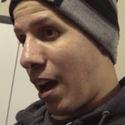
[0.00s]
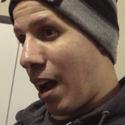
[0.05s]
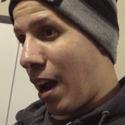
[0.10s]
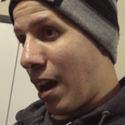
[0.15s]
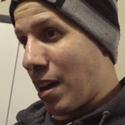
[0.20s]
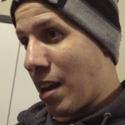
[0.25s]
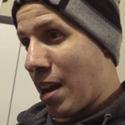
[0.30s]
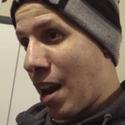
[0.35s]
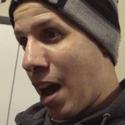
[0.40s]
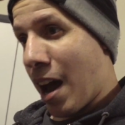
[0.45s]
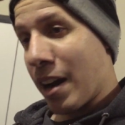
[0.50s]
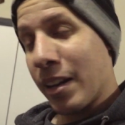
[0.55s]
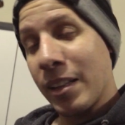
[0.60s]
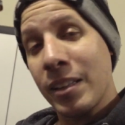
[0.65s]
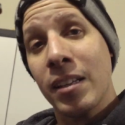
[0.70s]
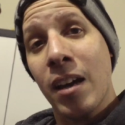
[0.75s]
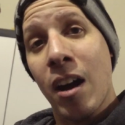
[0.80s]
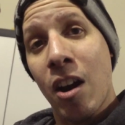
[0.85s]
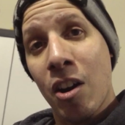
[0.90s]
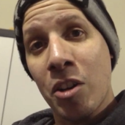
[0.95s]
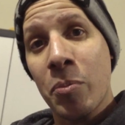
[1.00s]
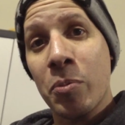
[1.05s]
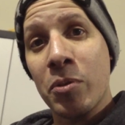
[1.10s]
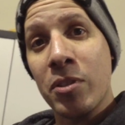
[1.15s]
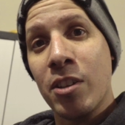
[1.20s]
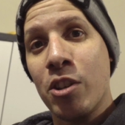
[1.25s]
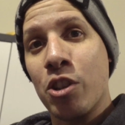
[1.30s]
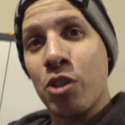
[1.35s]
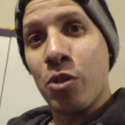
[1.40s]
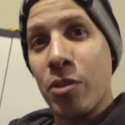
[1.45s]
I'm not
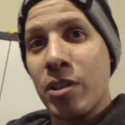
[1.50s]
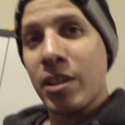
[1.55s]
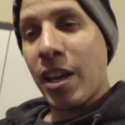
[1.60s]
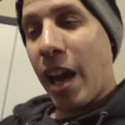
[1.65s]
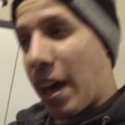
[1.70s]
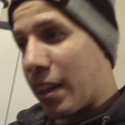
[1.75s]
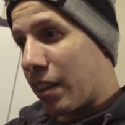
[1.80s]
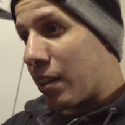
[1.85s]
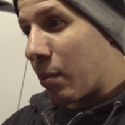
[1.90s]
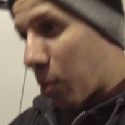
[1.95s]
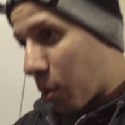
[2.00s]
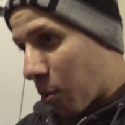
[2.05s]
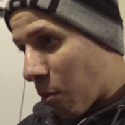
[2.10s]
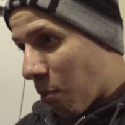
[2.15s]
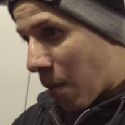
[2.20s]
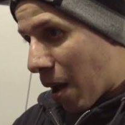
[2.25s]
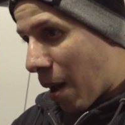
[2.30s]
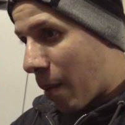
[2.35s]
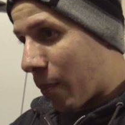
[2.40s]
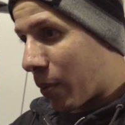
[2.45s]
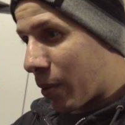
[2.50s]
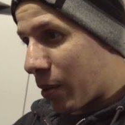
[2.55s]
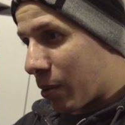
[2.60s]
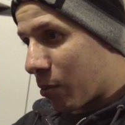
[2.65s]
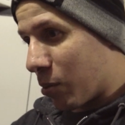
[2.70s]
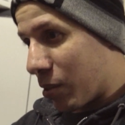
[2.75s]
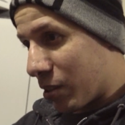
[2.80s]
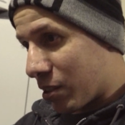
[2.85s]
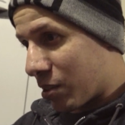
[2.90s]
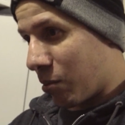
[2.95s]
100% sure that the Burble
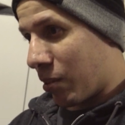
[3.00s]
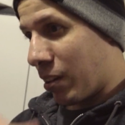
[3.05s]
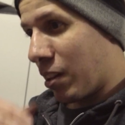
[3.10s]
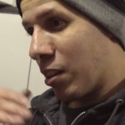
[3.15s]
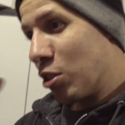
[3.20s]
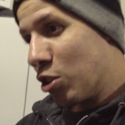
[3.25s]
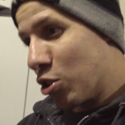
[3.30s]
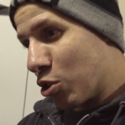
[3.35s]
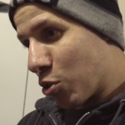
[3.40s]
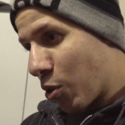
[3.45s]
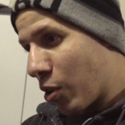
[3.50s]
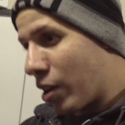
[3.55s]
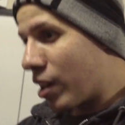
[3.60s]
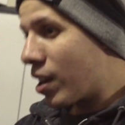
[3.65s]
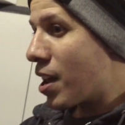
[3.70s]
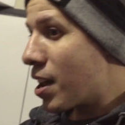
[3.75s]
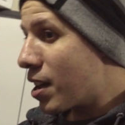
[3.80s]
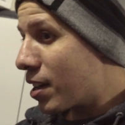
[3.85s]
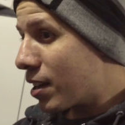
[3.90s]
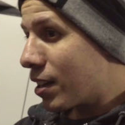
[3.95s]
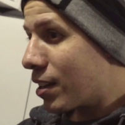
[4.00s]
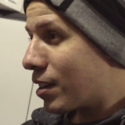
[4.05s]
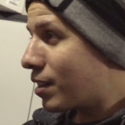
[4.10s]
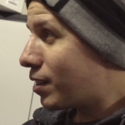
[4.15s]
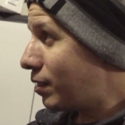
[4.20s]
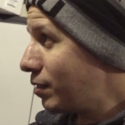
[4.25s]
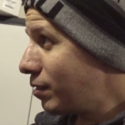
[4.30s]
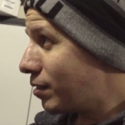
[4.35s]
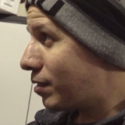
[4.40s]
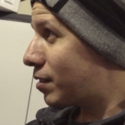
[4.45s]
map was the one that destroyed
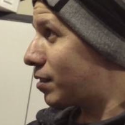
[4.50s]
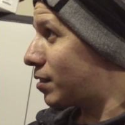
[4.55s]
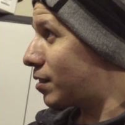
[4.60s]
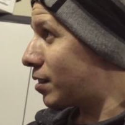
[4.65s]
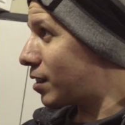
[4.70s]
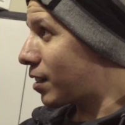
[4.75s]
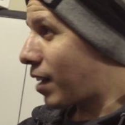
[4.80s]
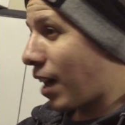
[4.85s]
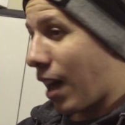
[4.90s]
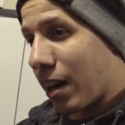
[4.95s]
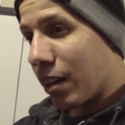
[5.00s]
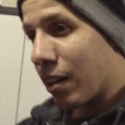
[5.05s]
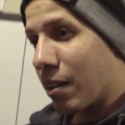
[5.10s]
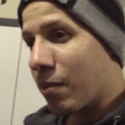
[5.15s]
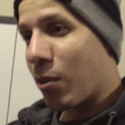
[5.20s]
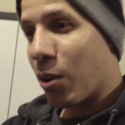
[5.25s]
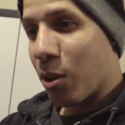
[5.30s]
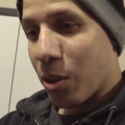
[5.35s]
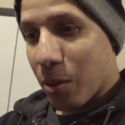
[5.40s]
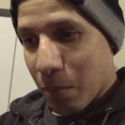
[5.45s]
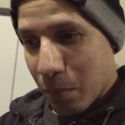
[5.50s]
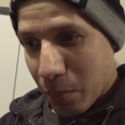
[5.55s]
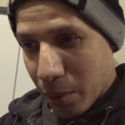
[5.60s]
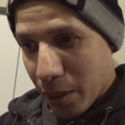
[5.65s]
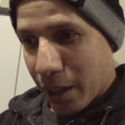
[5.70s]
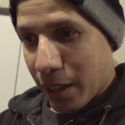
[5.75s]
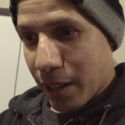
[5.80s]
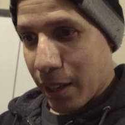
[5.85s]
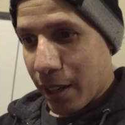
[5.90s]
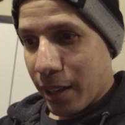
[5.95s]
the catalytic converter,
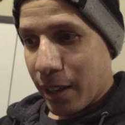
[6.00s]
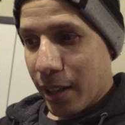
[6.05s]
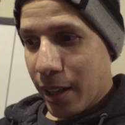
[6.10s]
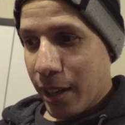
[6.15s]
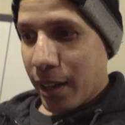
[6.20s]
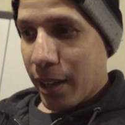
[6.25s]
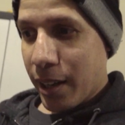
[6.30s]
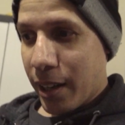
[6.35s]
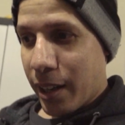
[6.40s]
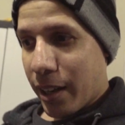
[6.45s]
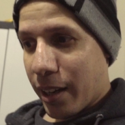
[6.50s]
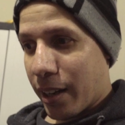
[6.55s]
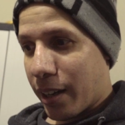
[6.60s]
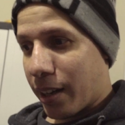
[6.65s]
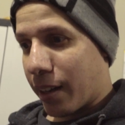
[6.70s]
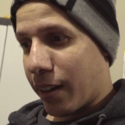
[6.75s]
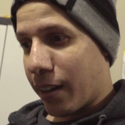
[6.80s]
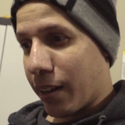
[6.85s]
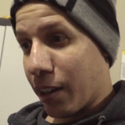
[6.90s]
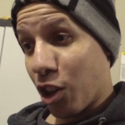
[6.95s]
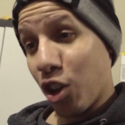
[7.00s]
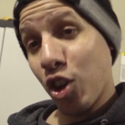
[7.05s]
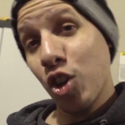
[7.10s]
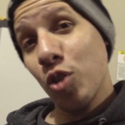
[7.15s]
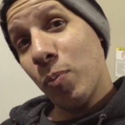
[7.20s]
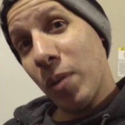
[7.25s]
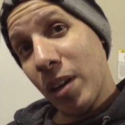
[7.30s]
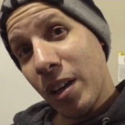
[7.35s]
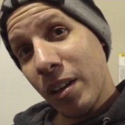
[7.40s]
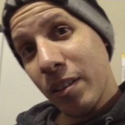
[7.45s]
but it
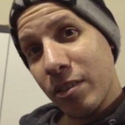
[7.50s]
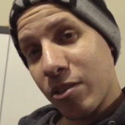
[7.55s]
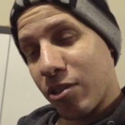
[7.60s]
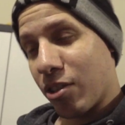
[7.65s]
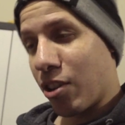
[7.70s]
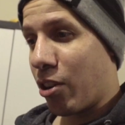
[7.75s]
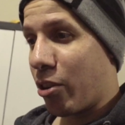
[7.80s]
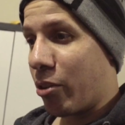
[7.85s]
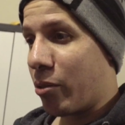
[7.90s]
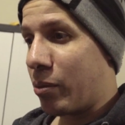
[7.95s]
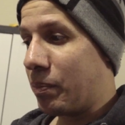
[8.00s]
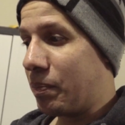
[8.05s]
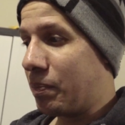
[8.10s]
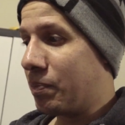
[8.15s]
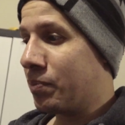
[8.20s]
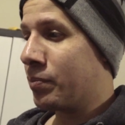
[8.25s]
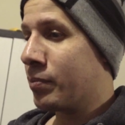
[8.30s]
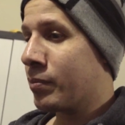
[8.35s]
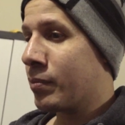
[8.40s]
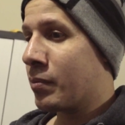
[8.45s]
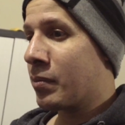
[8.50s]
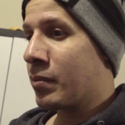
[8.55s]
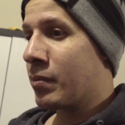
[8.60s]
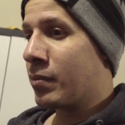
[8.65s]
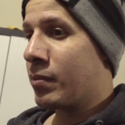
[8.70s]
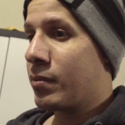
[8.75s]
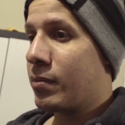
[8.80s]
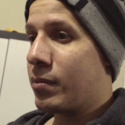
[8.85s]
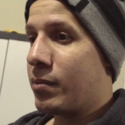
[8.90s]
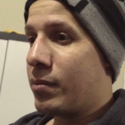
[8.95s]
could be. So
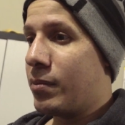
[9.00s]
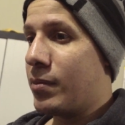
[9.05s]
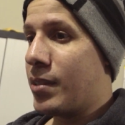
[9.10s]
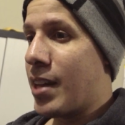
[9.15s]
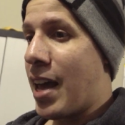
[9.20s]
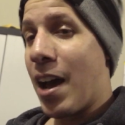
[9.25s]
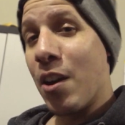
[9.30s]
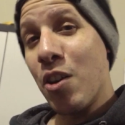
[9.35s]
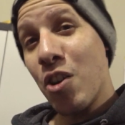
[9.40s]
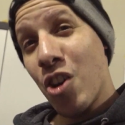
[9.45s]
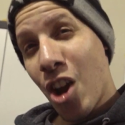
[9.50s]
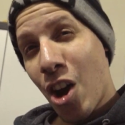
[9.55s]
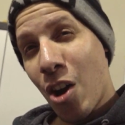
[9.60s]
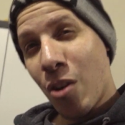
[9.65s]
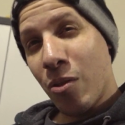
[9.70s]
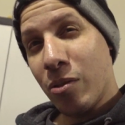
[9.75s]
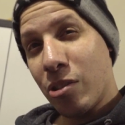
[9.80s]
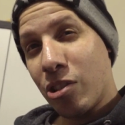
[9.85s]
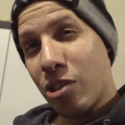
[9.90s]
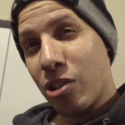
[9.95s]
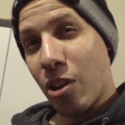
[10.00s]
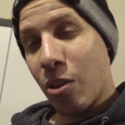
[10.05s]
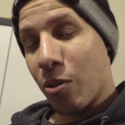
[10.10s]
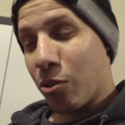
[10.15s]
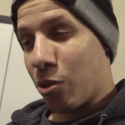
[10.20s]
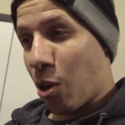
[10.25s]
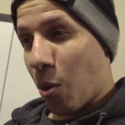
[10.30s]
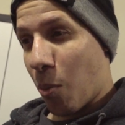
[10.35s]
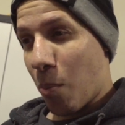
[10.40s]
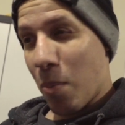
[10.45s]
now you know.
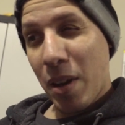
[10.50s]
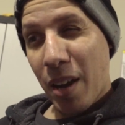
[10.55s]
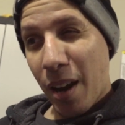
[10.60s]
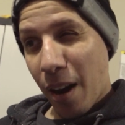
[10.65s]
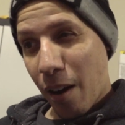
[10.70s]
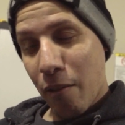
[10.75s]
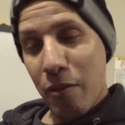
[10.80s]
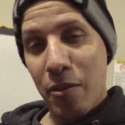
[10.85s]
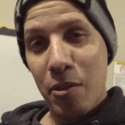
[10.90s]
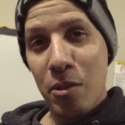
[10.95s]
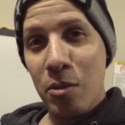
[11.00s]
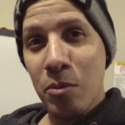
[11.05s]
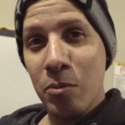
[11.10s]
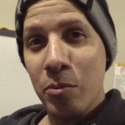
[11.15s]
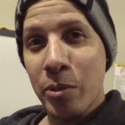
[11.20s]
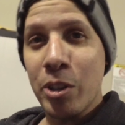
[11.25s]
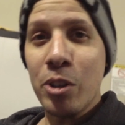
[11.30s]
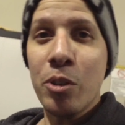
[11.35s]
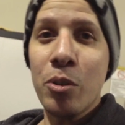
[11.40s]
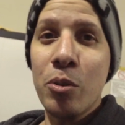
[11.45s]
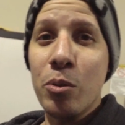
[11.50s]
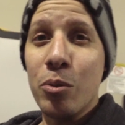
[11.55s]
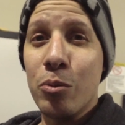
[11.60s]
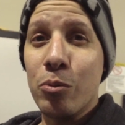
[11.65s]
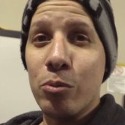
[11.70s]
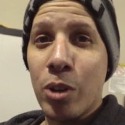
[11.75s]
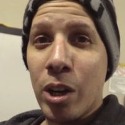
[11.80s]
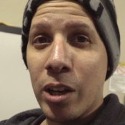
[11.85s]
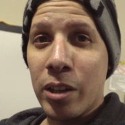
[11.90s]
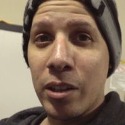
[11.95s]
So though, be careful when
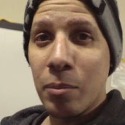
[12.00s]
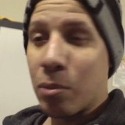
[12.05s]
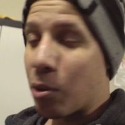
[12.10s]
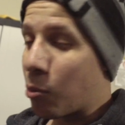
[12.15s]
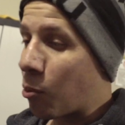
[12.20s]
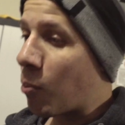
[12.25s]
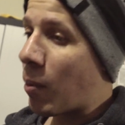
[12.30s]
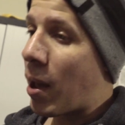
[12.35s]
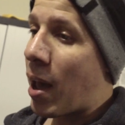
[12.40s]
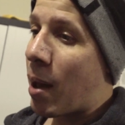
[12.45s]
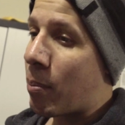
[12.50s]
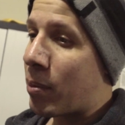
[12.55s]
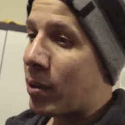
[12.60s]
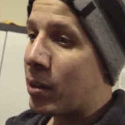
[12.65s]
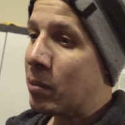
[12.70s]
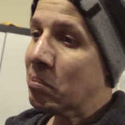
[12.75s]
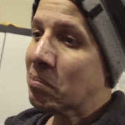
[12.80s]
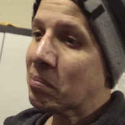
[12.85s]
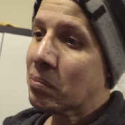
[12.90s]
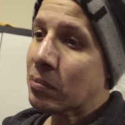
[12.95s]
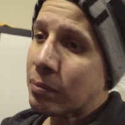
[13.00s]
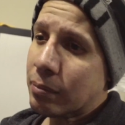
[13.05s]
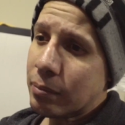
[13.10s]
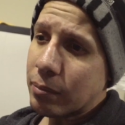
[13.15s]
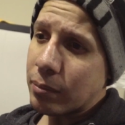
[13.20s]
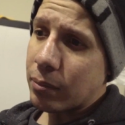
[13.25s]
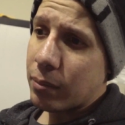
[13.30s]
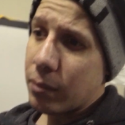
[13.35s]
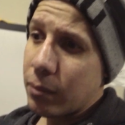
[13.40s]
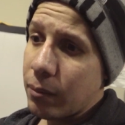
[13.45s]
you run a Burble map
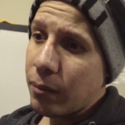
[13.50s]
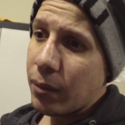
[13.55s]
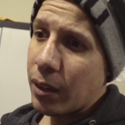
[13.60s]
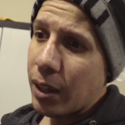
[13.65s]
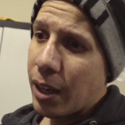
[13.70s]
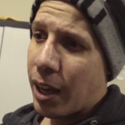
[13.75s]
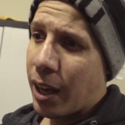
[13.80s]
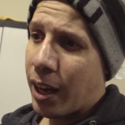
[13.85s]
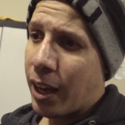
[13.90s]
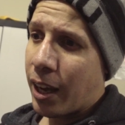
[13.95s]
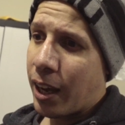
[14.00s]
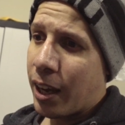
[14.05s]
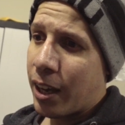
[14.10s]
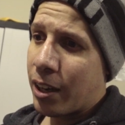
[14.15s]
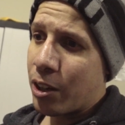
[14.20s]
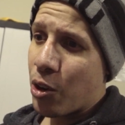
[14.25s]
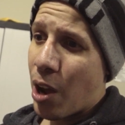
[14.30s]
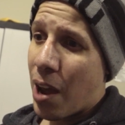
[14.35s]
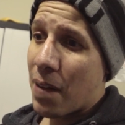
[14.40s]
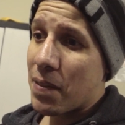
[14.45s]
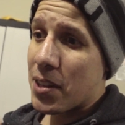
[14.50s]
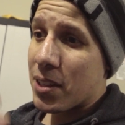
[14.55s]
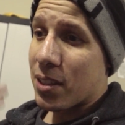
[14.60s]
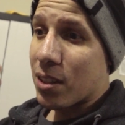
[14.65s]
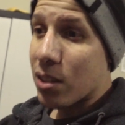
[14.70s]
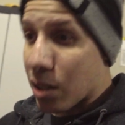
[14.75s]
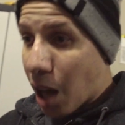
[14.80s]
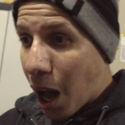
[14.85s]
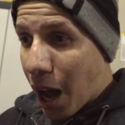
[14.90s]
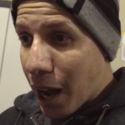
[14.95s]
and you have the
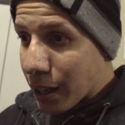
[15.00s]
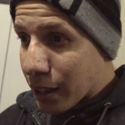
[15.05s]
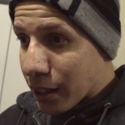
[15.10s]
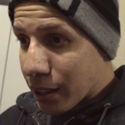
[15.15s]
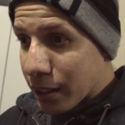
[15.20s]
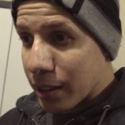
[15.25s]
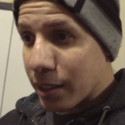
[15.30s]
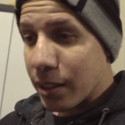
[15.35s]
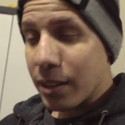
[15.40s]
stock